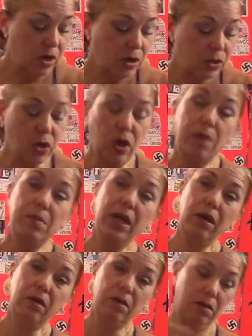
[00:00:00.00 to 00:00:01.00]
So let
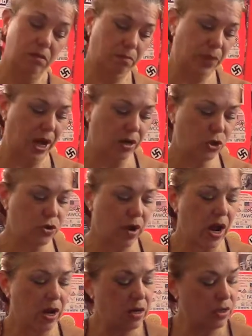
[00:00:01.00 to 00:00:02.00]
me
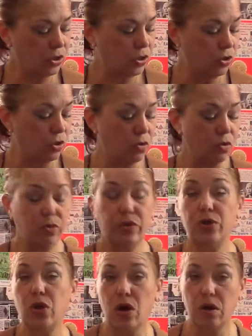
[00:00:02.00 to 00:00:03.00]
backtrack to the
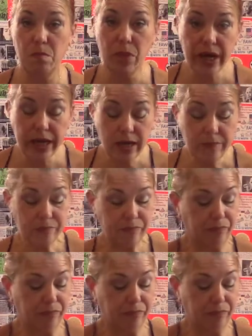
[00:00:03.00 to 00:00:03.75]
dark money